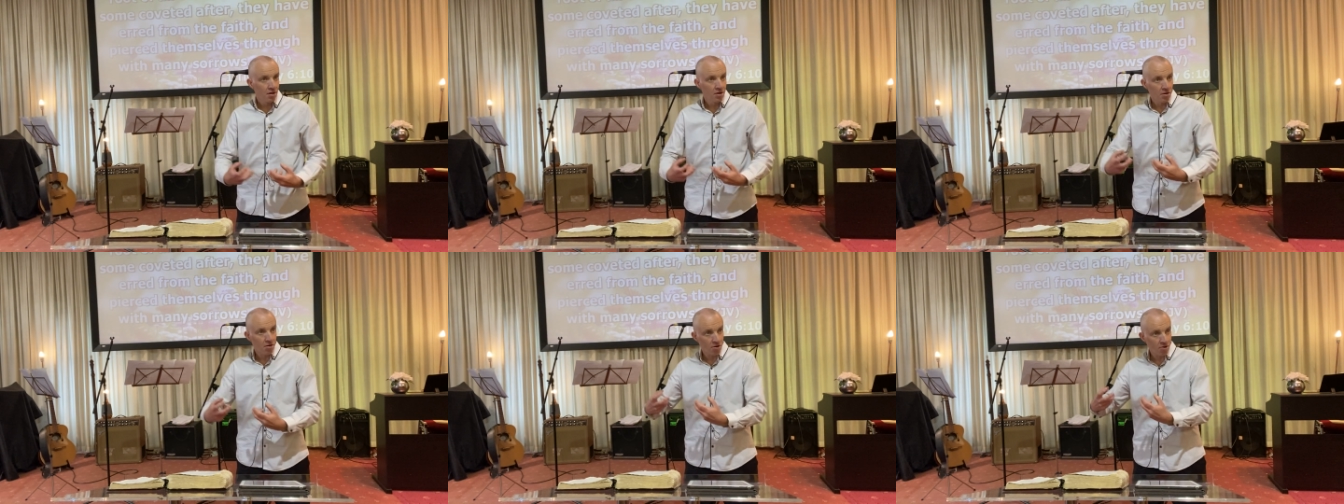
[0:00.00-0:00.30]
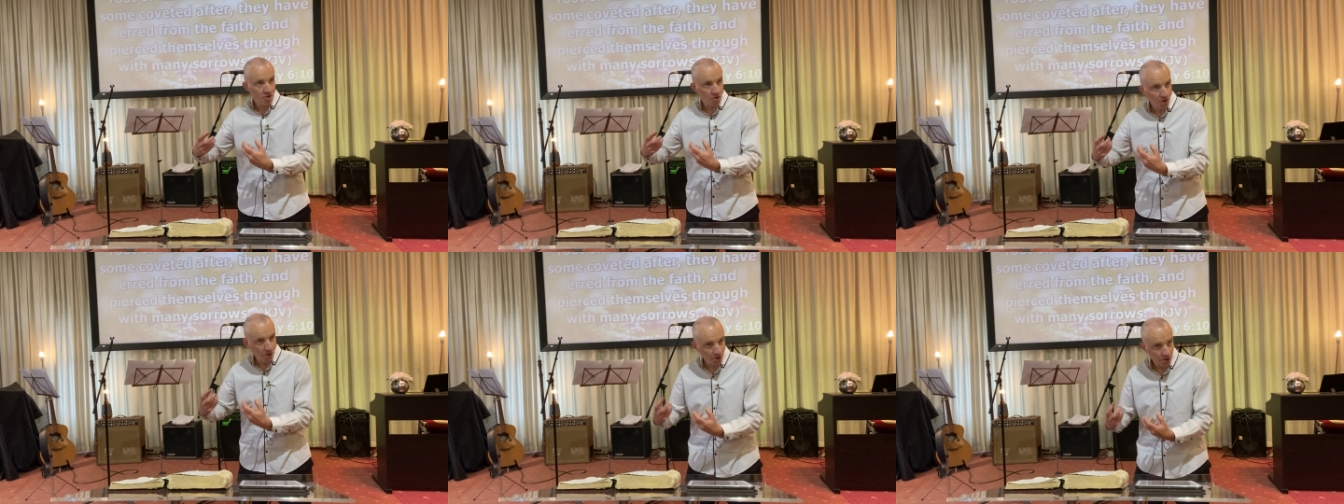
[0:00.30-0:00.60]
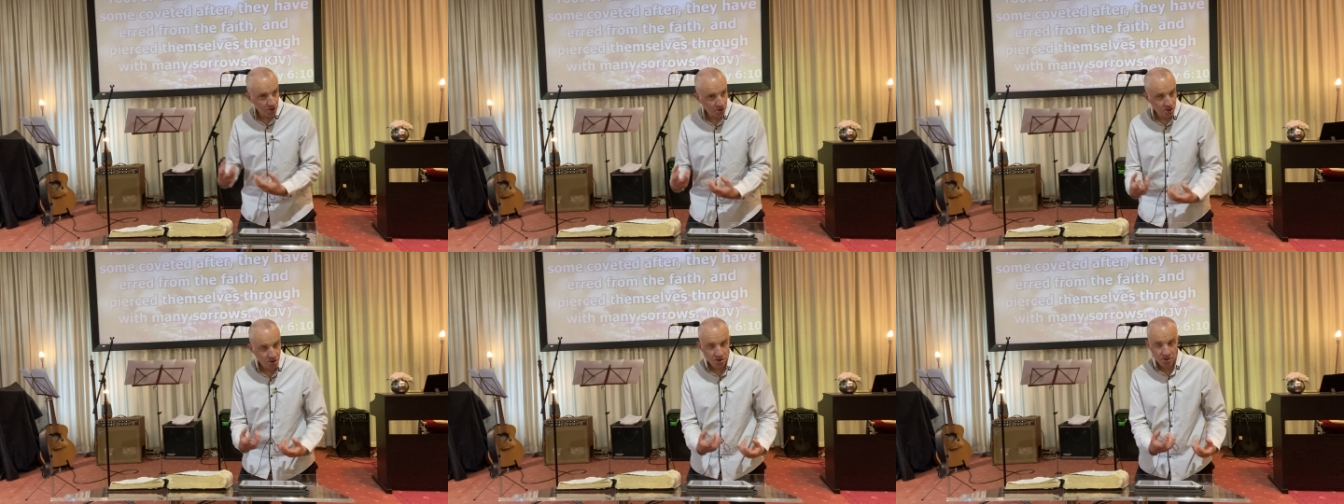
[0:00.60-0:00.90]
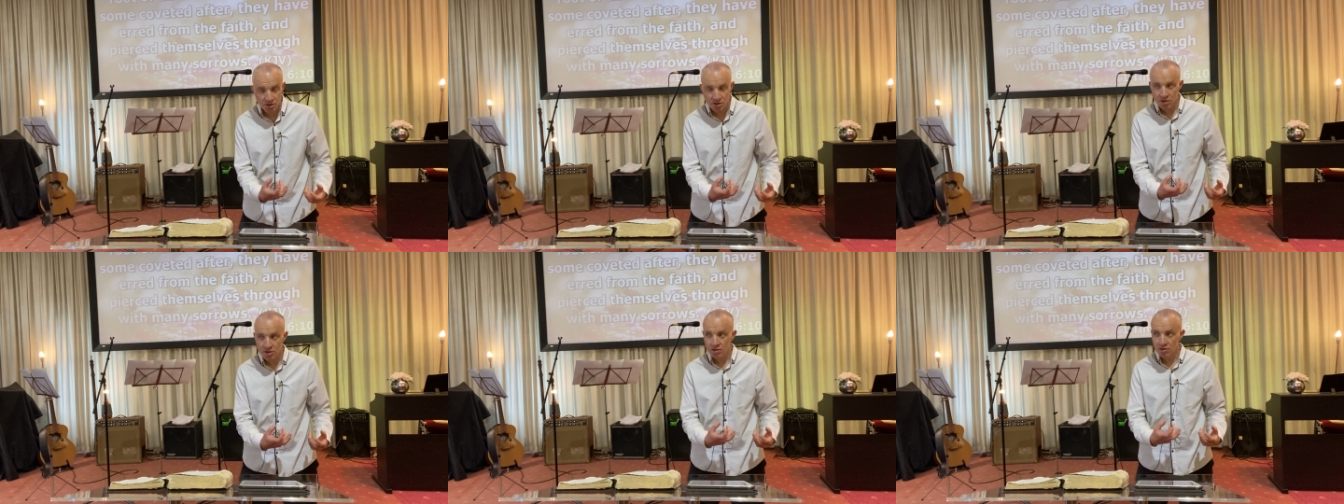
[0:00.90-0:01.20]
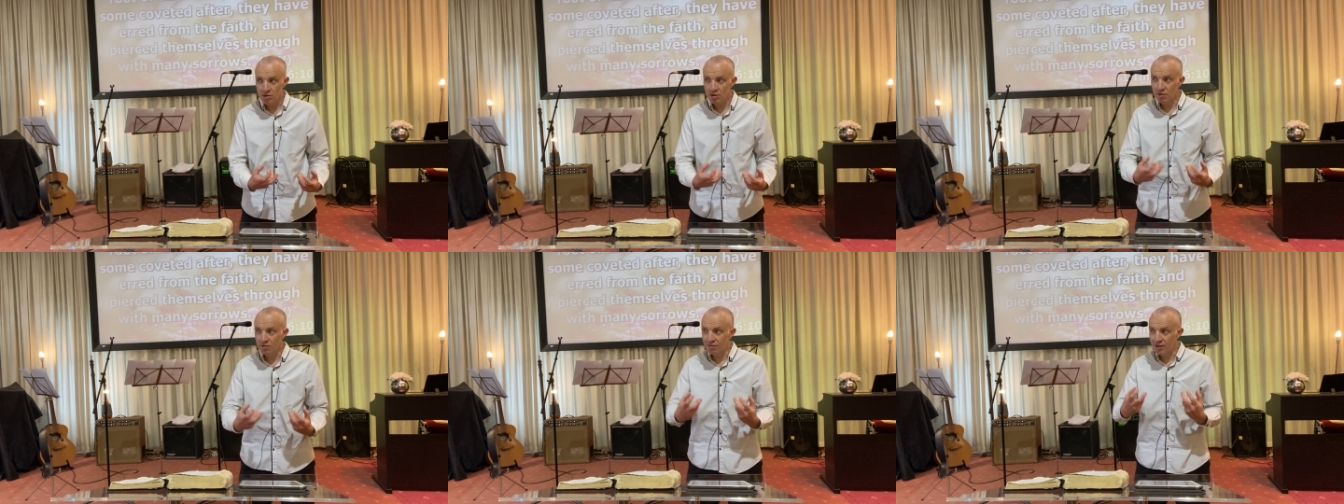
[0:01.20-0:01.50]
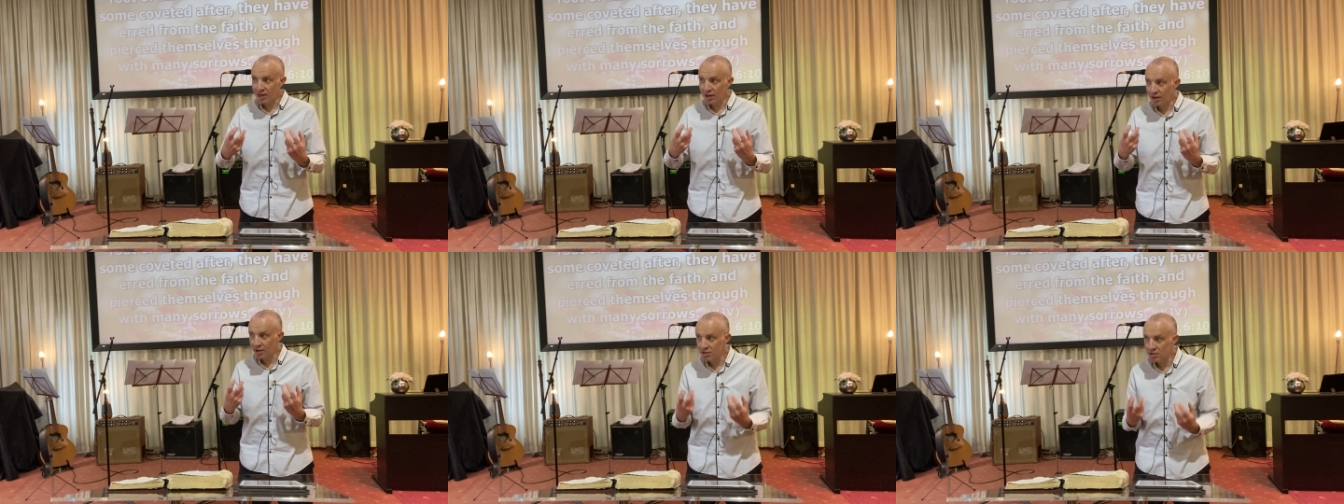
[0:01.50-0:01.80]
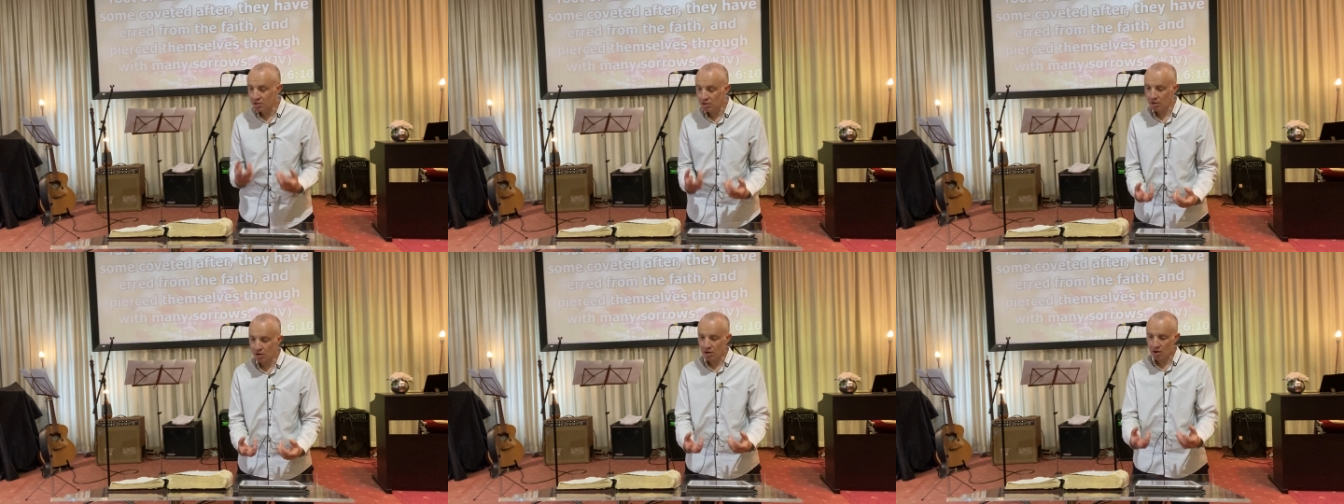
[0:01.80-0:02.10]
your thoughts, your feelings
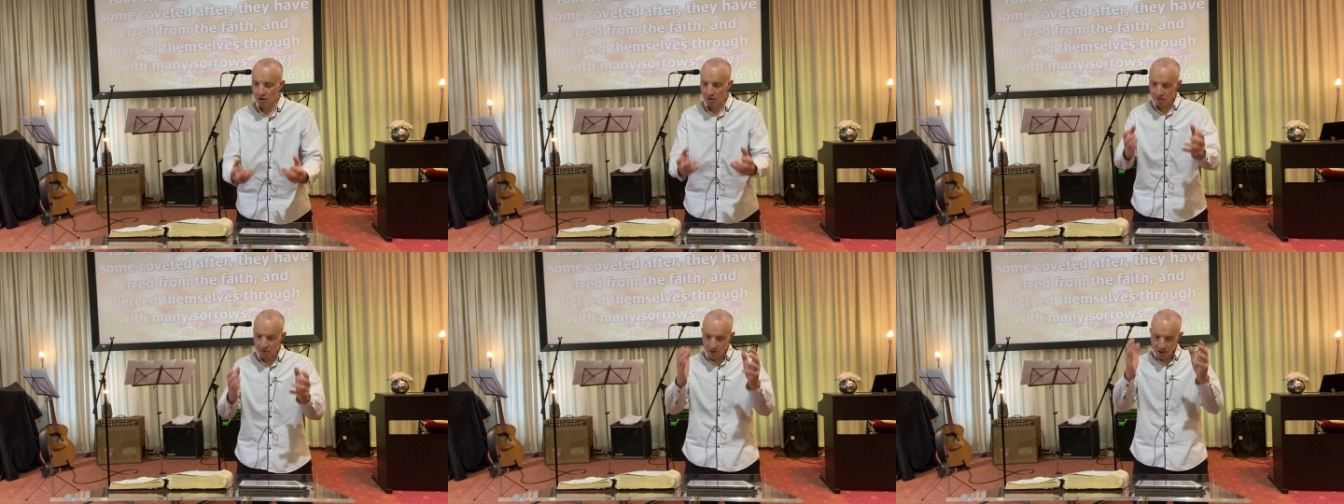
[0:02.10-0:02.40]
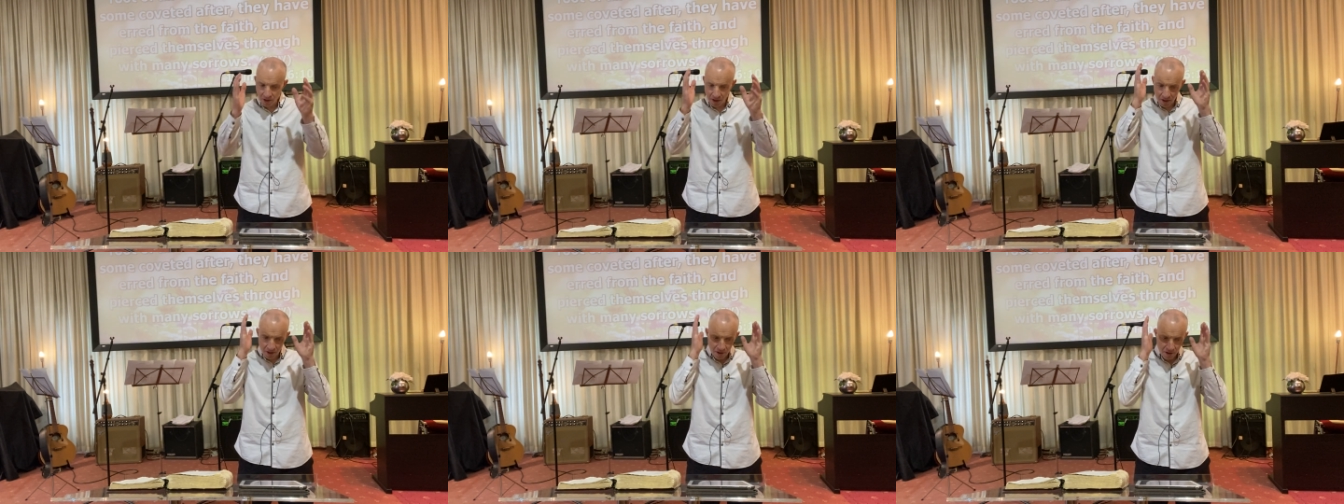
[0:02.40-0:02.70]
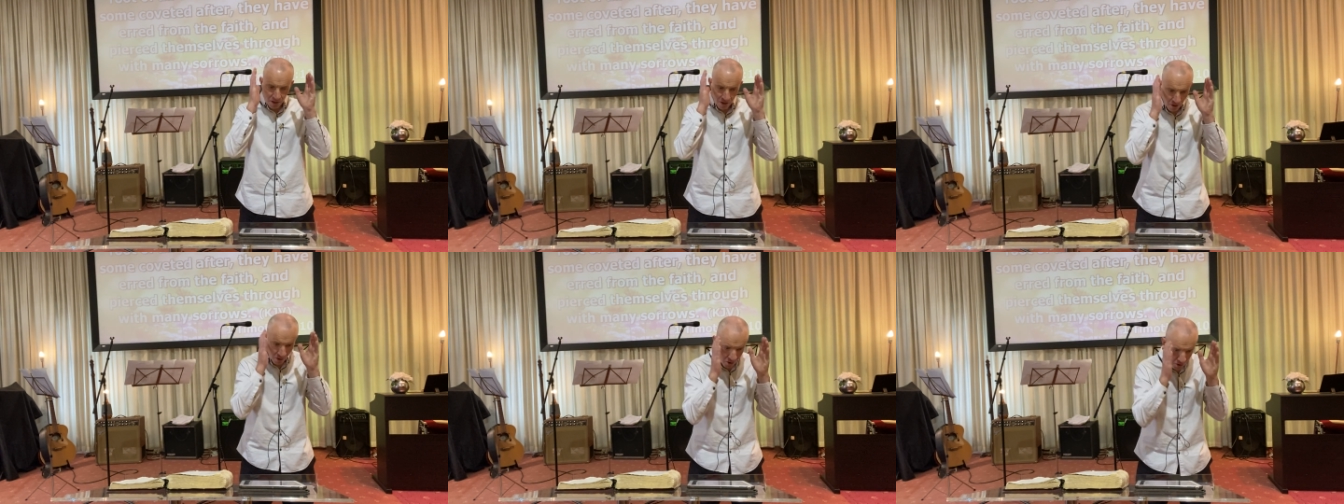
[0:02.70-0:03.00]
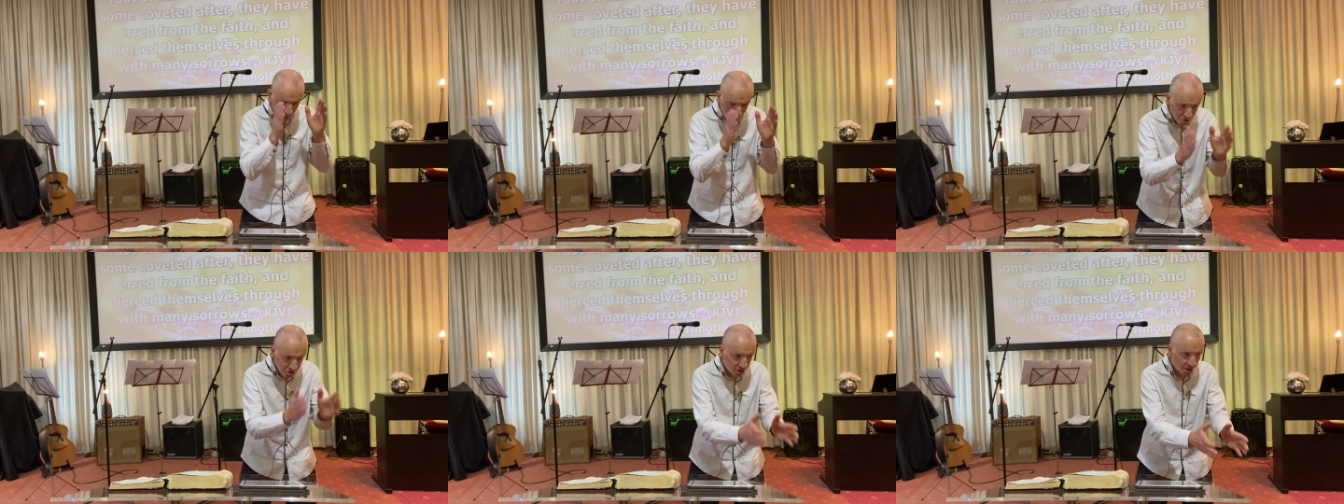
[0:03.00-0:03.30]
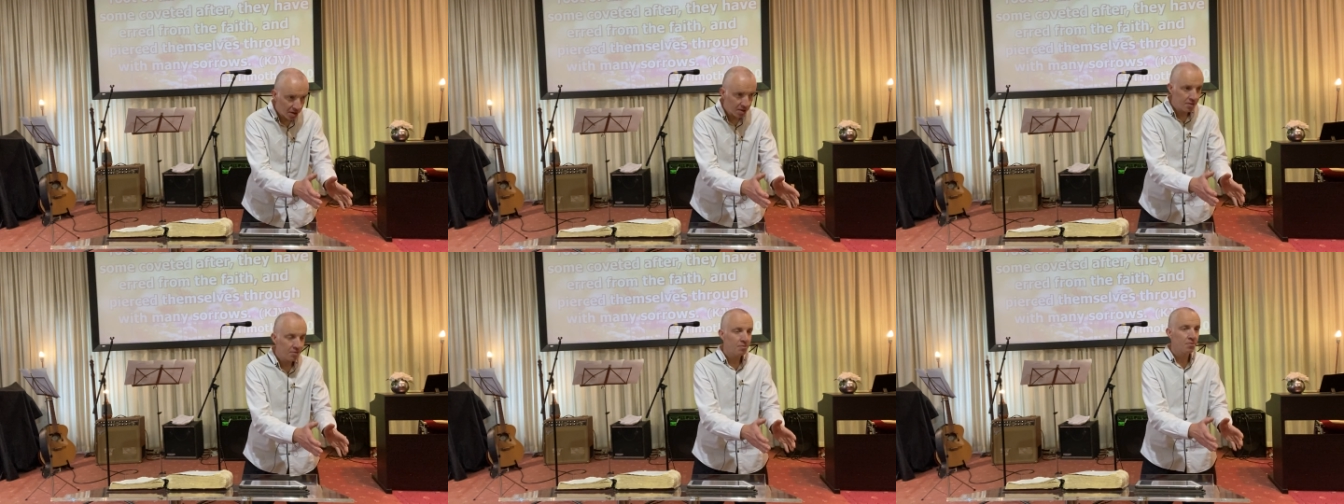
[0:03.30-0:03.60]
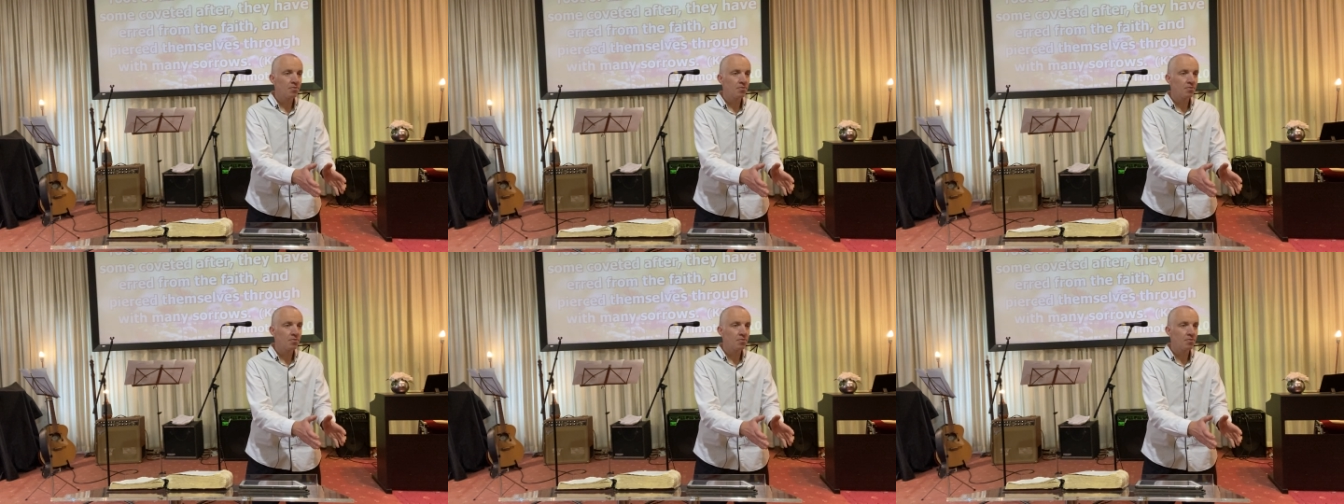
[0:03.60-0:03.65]
are, are engrossed in it,